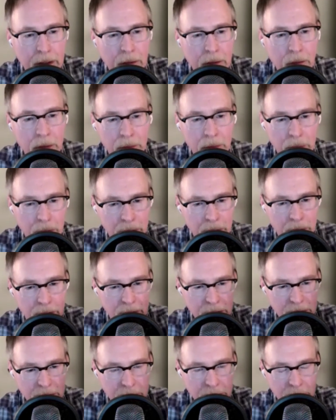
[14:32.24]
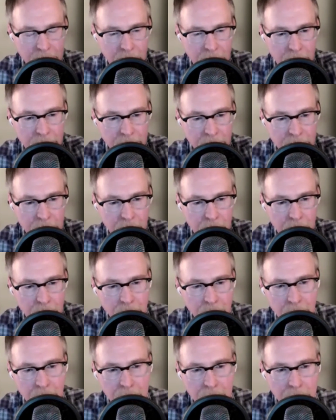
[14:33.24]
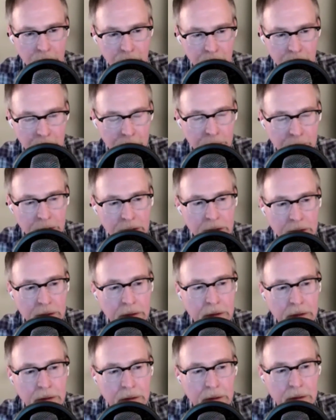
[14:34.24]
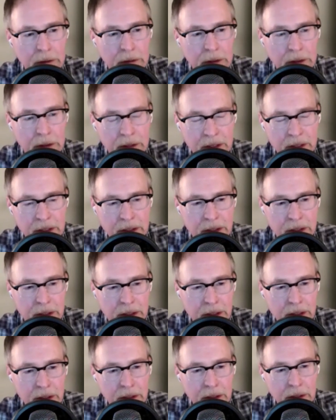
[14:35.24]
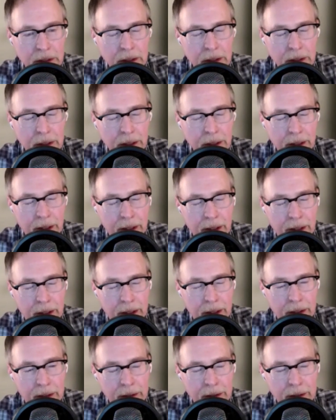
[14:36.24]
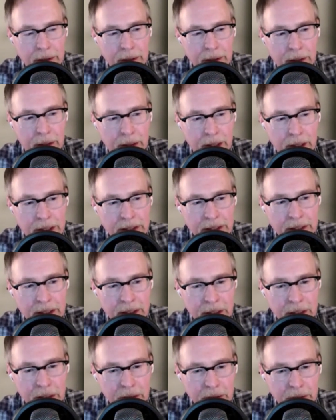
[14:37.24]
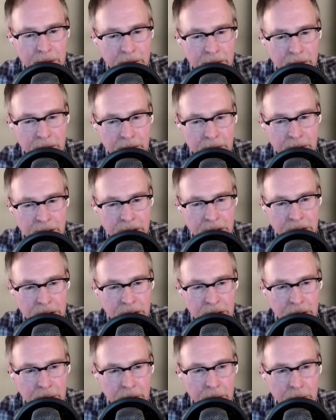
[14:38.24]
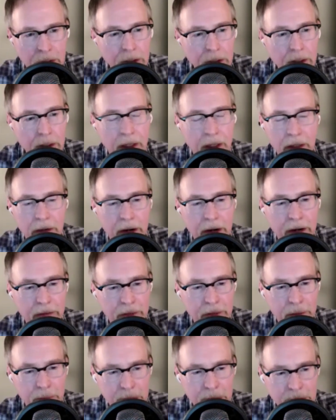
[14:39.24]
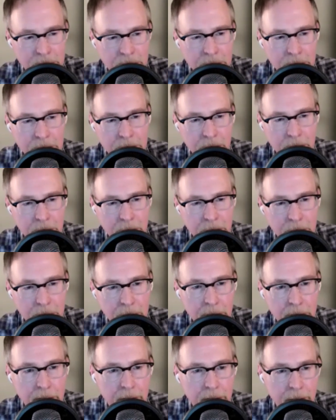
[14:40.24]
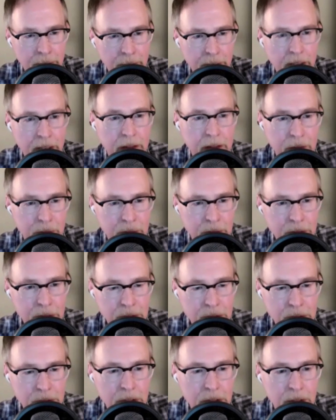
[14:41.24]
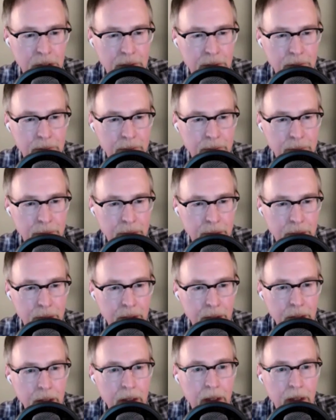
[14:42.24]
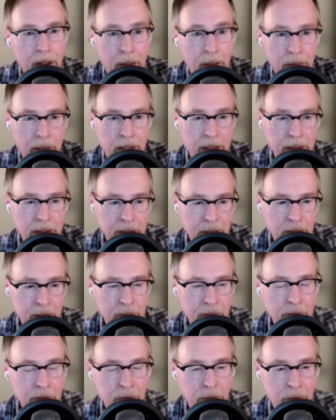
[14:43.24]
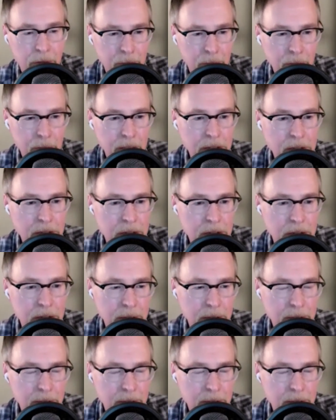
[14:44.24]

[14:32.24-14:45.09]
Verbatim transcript: We were in this little rental one bedroom apartment in the city. And uh, I sat down at the kitchen table and I crafted my suicide note and I planned out my suicide. And I planned it out for three months.